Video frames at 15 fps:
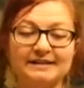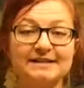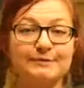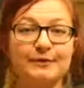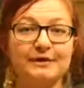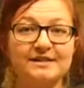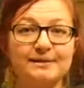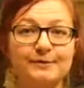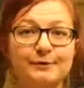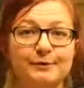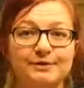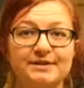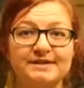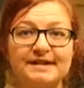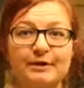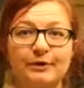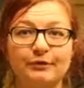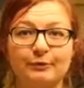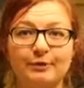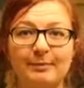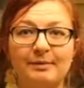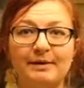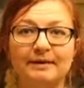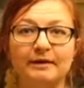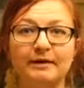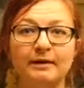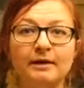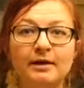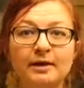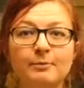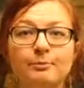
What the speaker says: this is very difficult to see on the replica,